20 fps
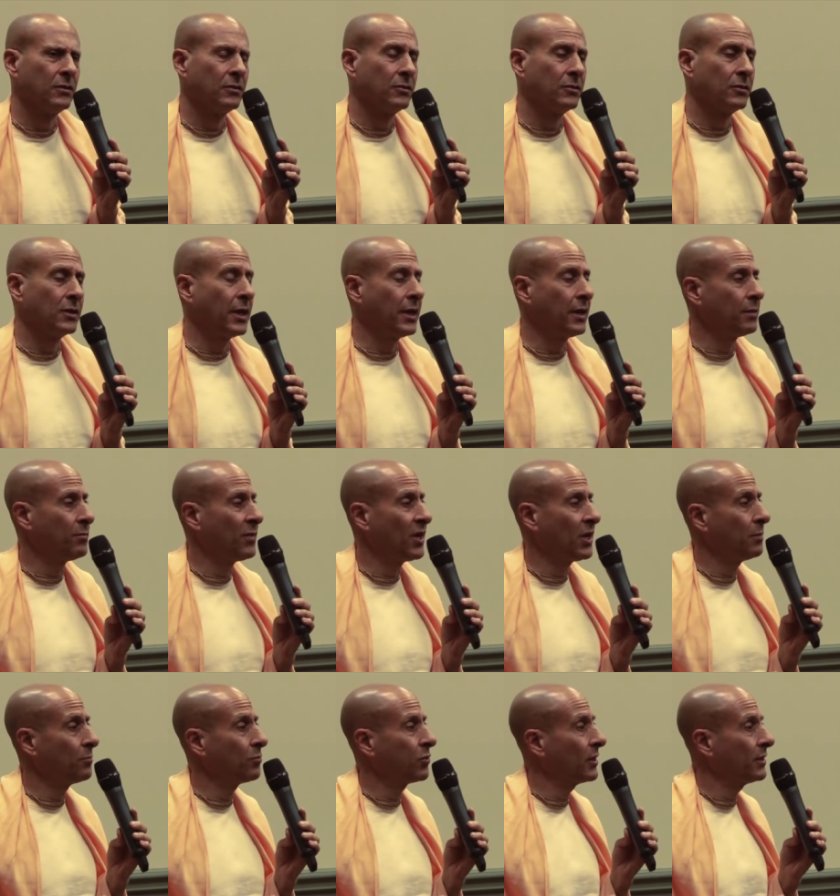Today, in
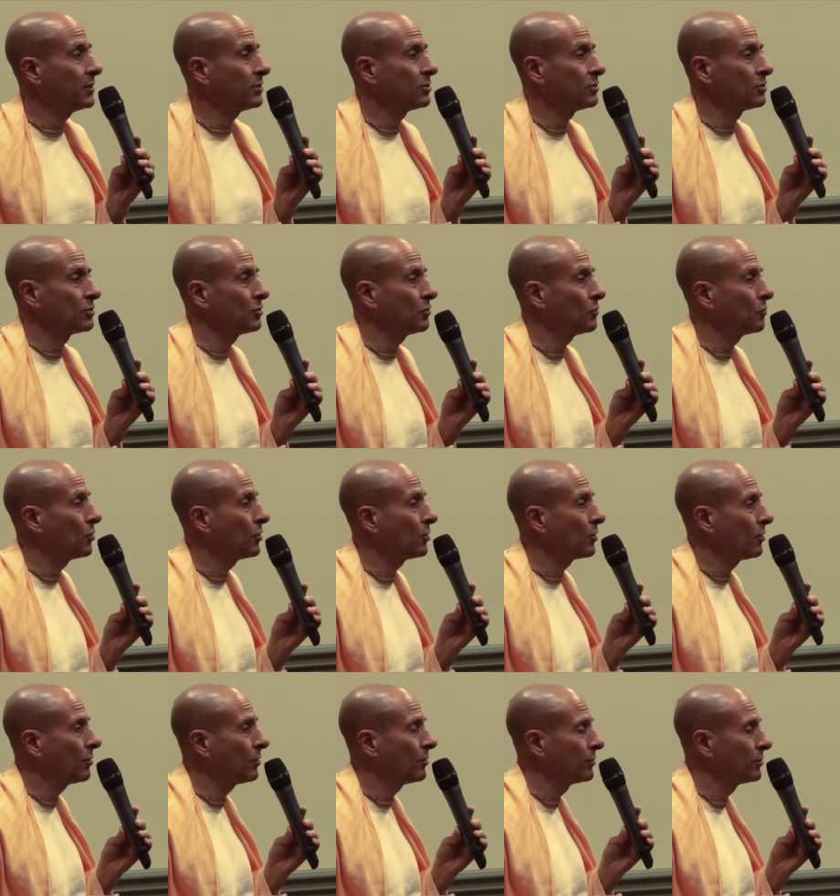many places in the
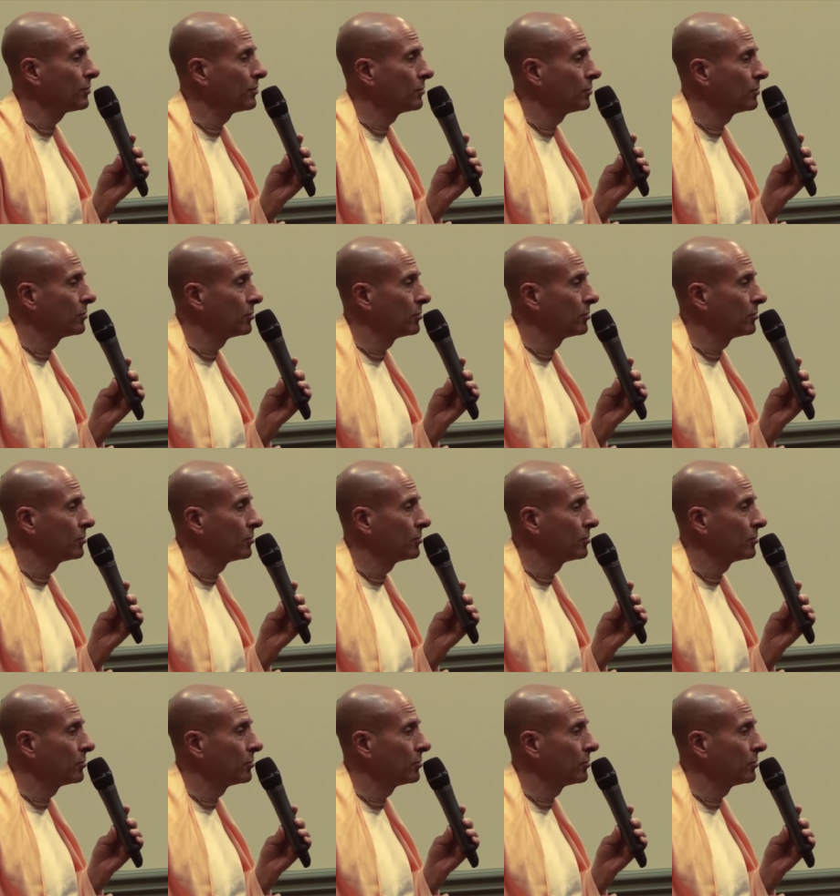world,